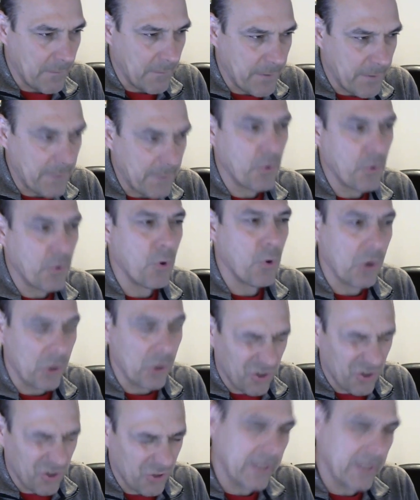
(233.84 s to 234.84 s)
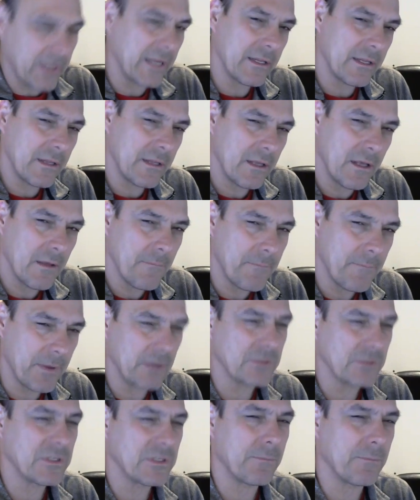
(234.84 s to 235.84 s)
people who are learning
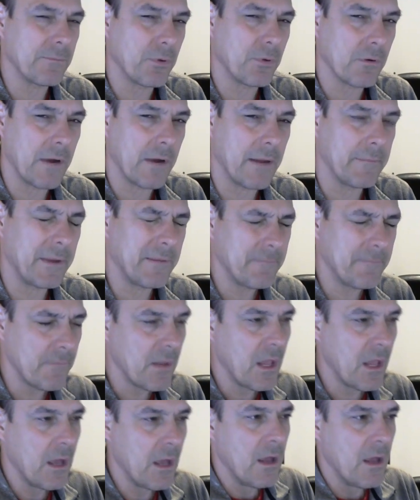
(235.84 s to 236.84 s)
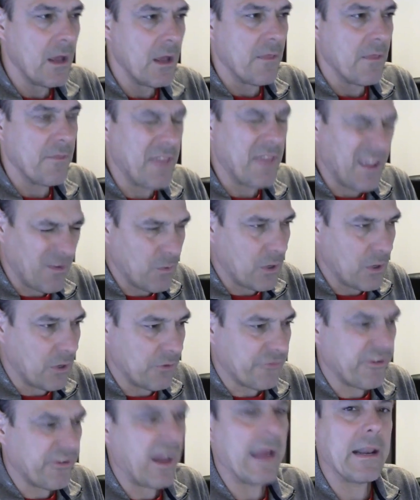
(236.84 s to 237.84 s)
PLC programming, they
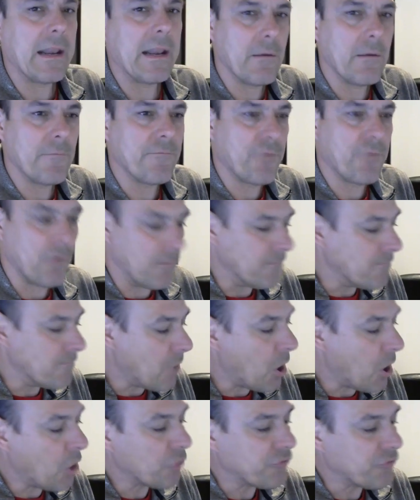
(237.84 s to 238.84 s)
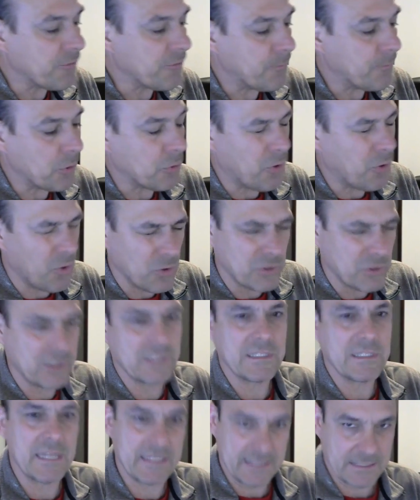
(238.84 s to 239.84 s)
will sign up for multiple
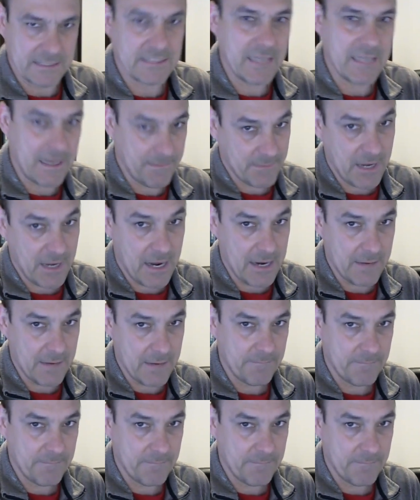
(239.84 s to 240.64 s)
courses at the same time,